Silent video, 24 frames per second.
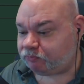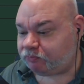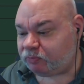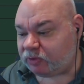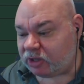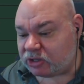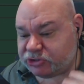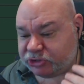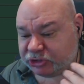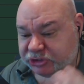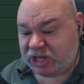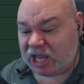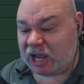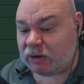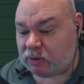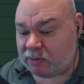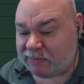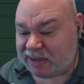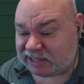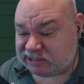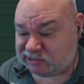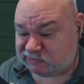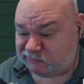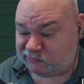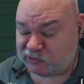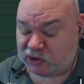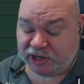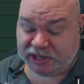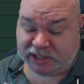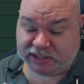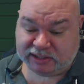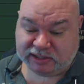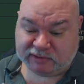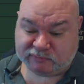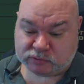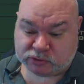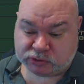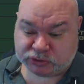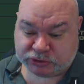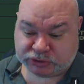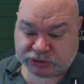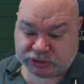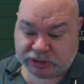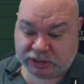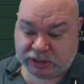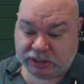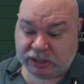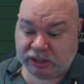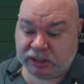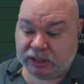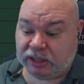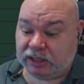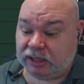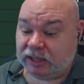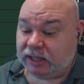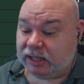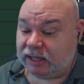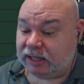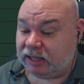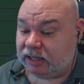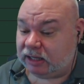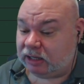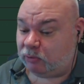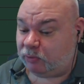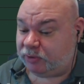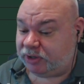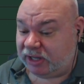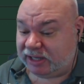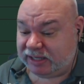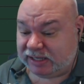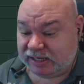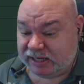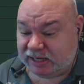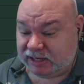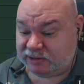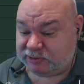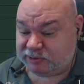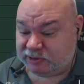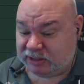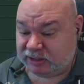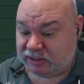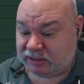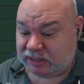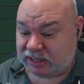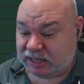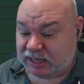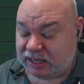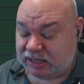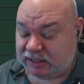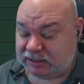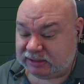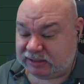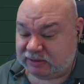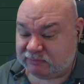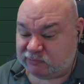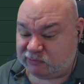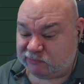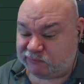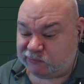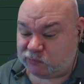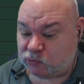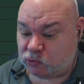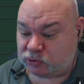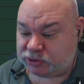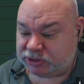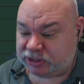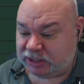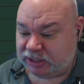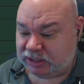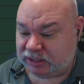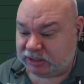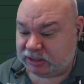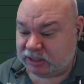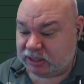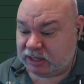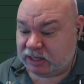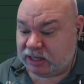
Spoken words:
So now we're back to fighter levels. We don't get anything at level 14.